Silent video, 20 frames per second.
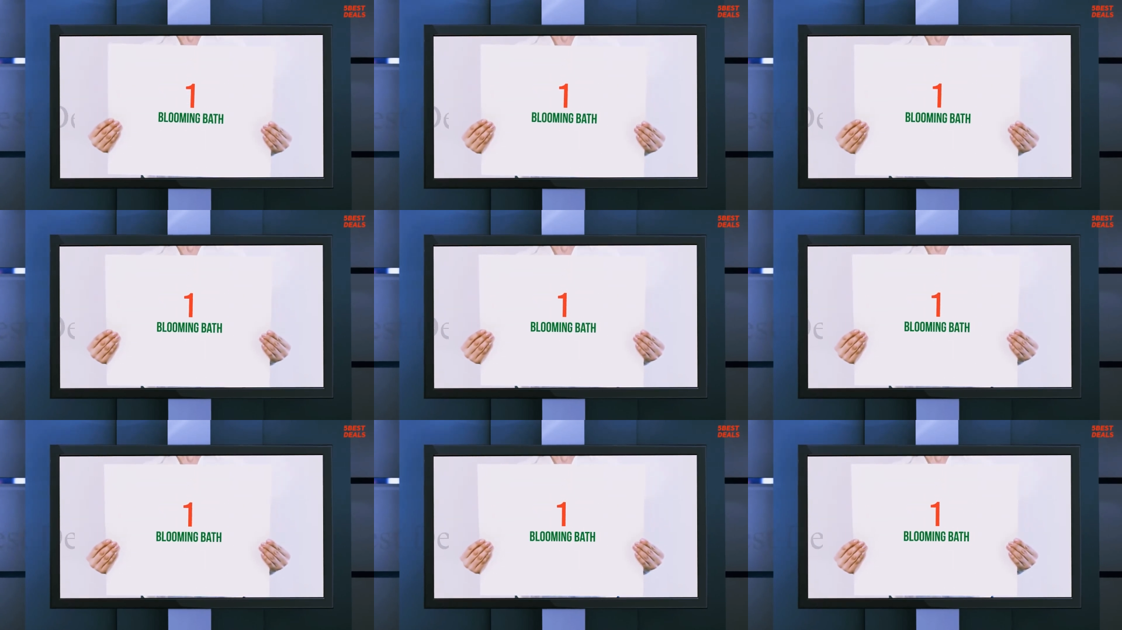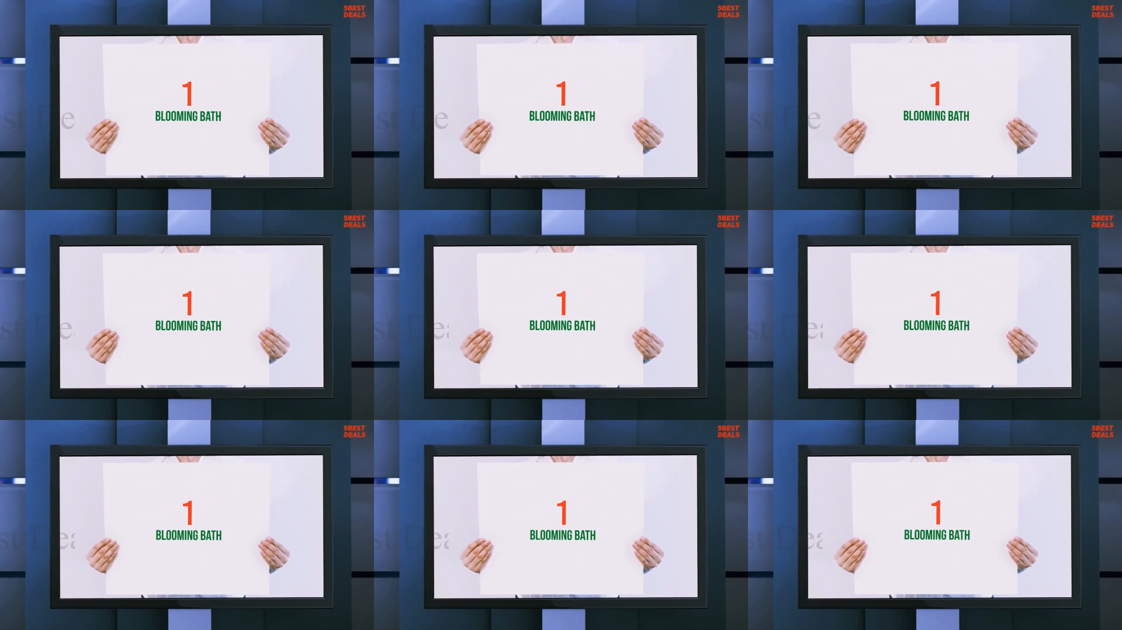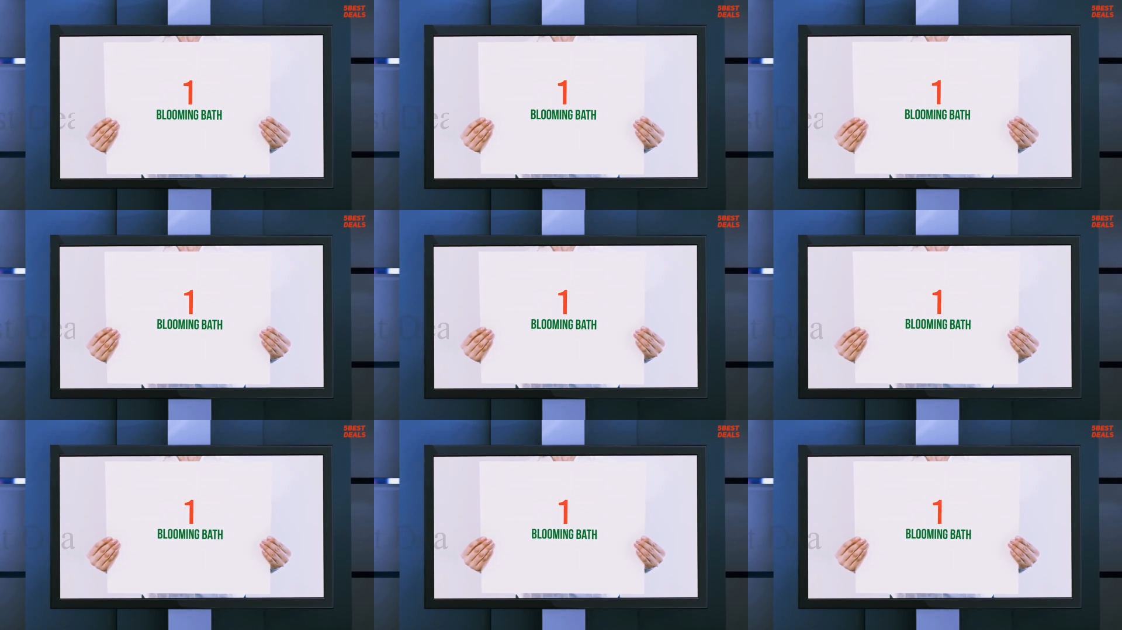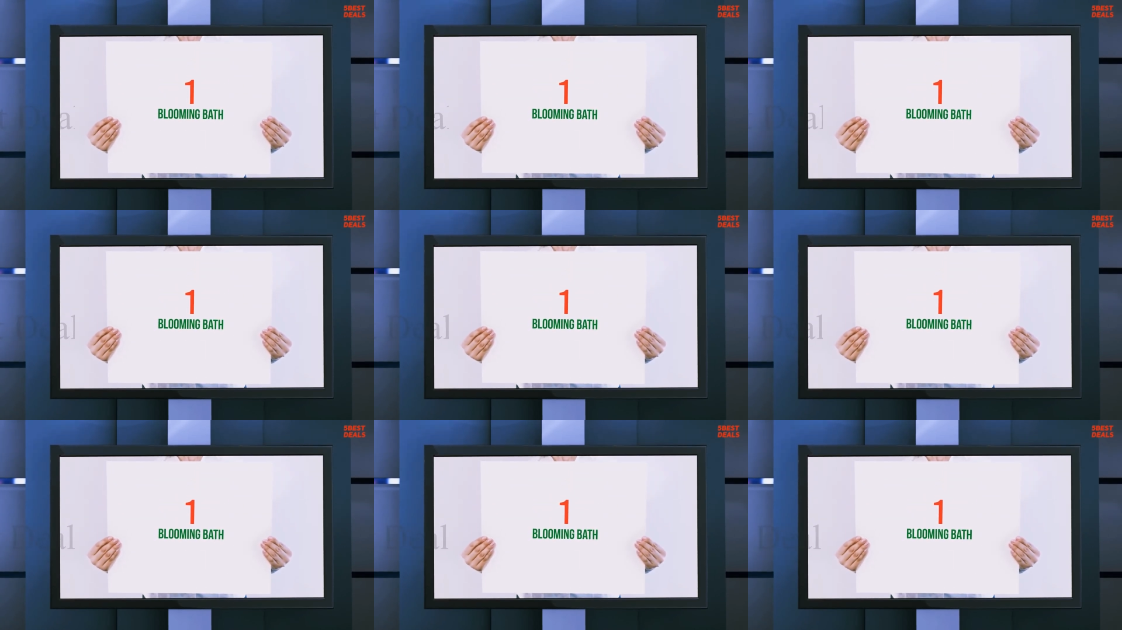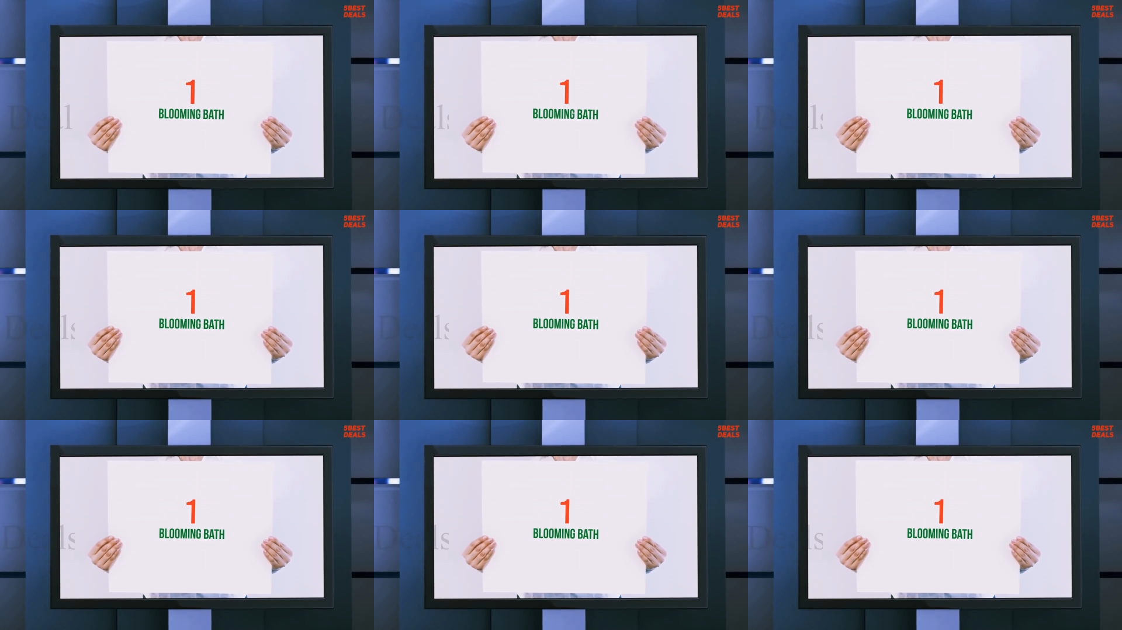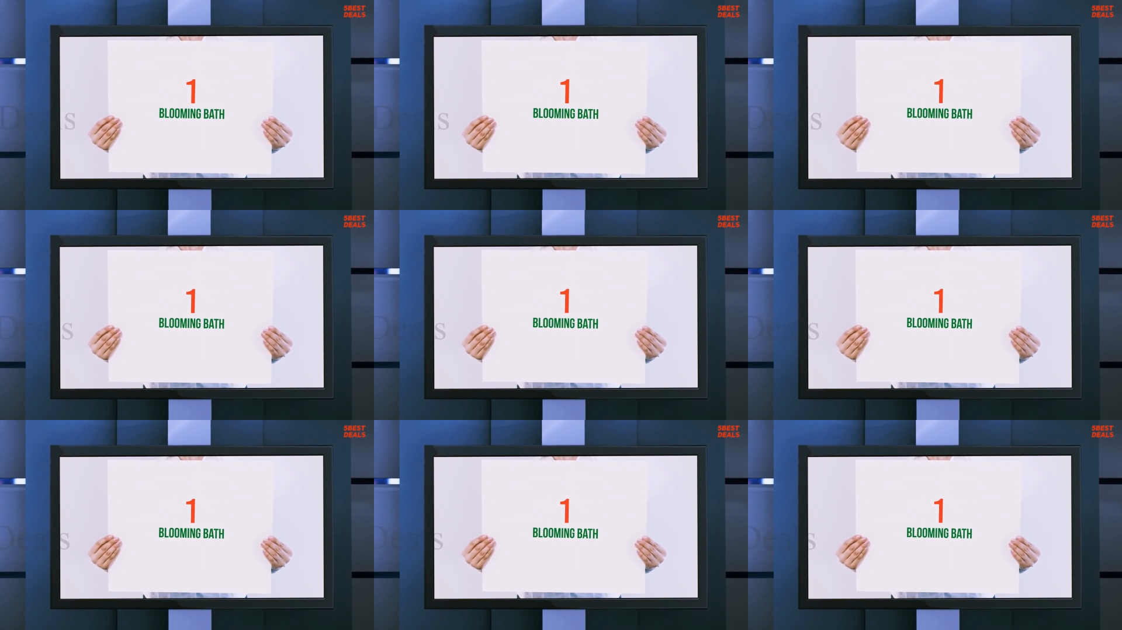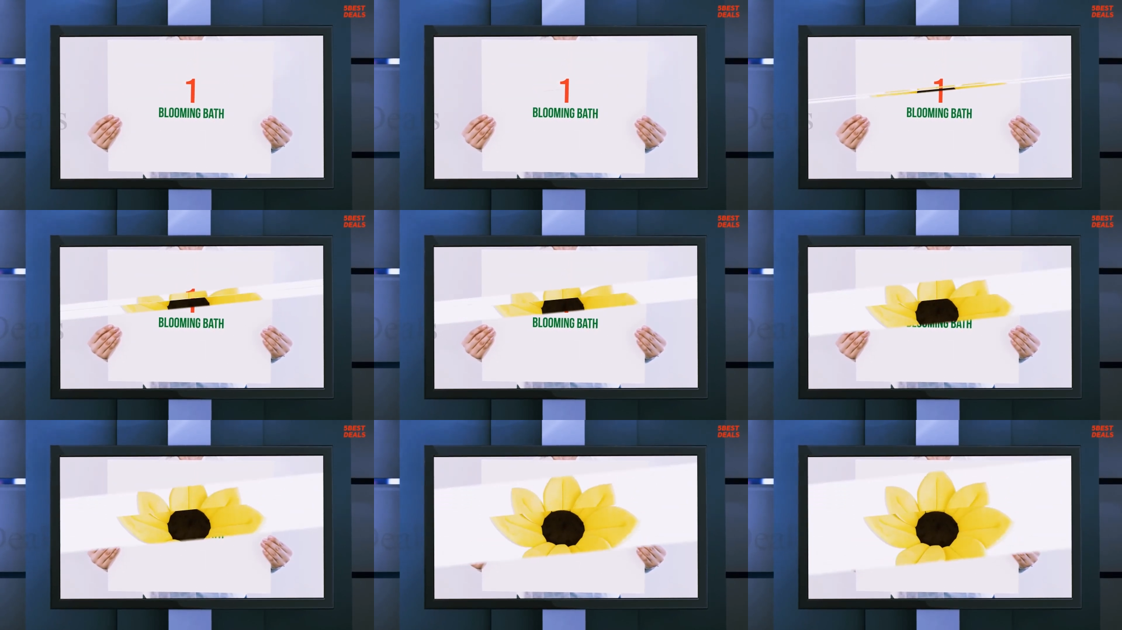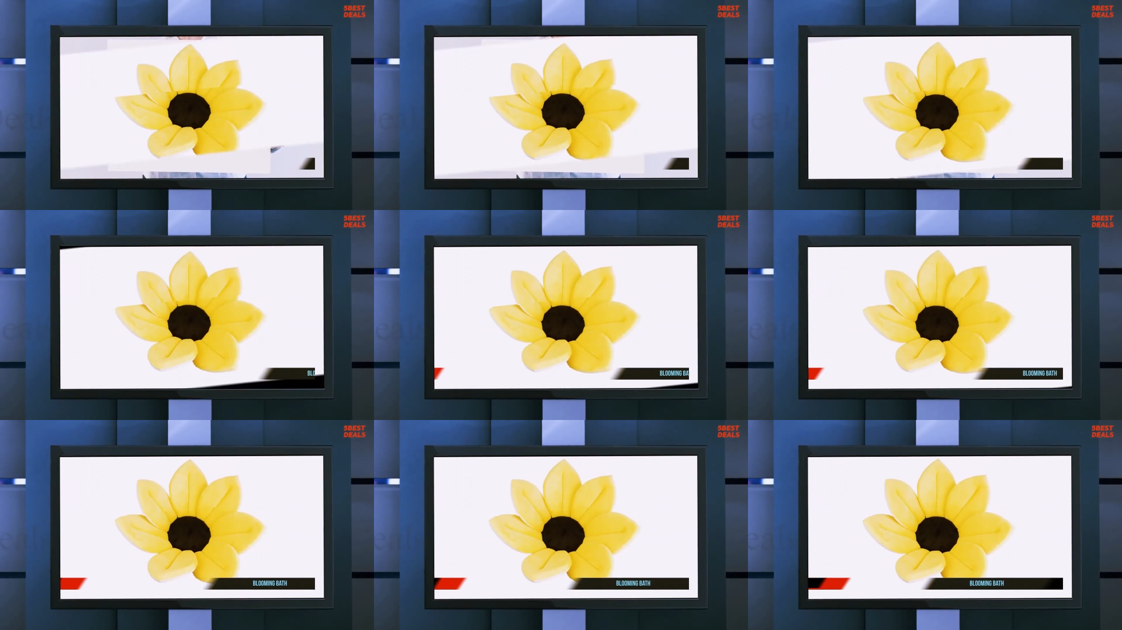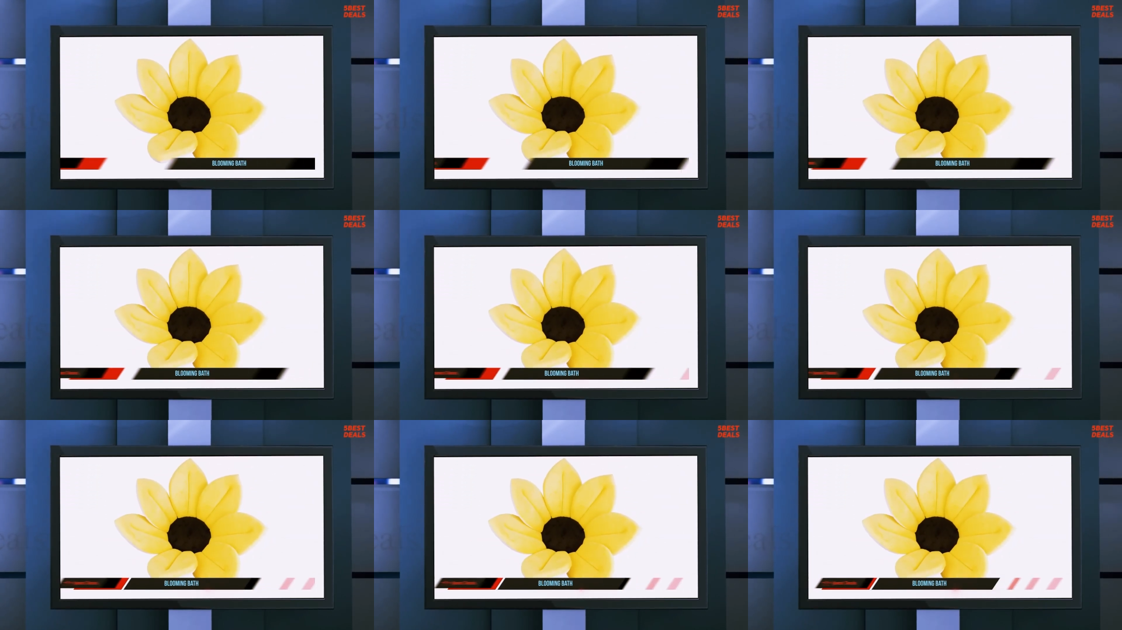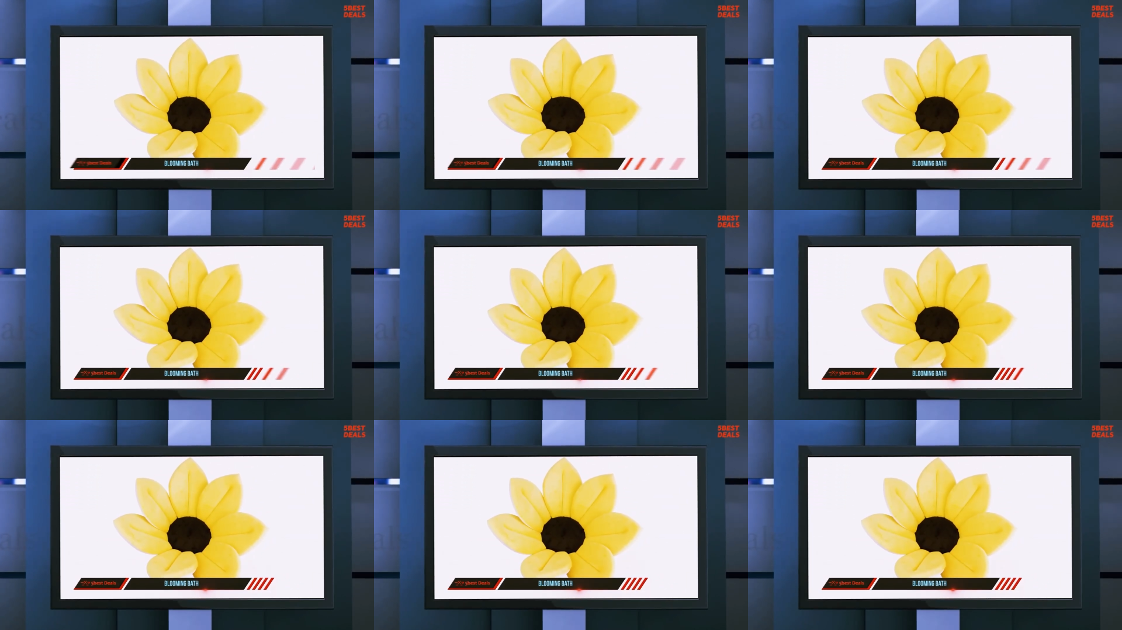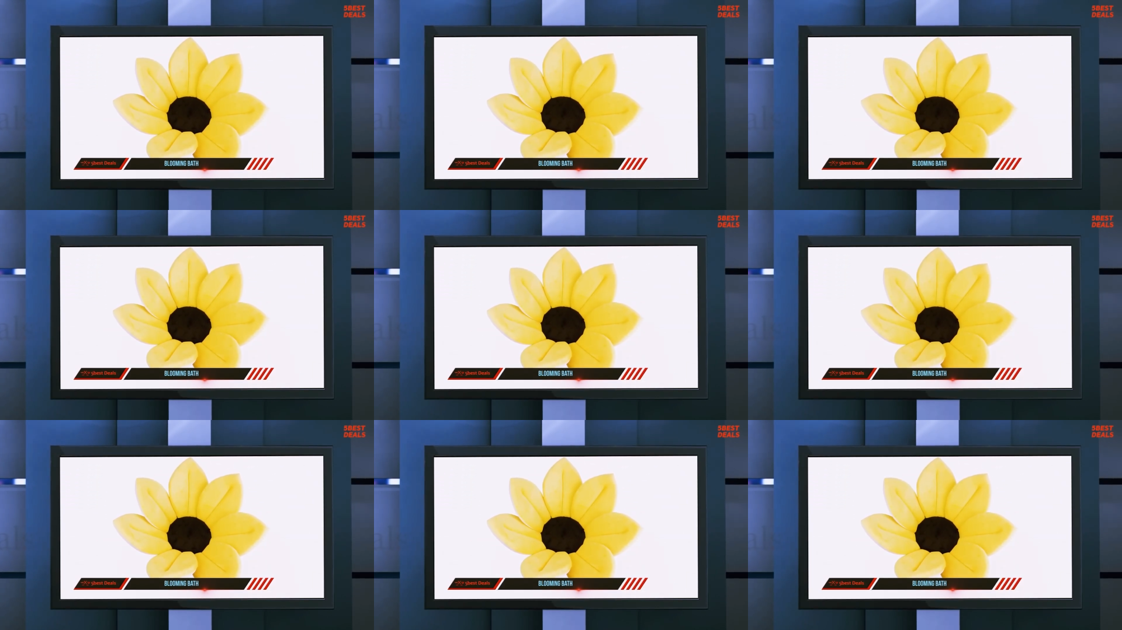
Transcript: [unreadable: no face in view]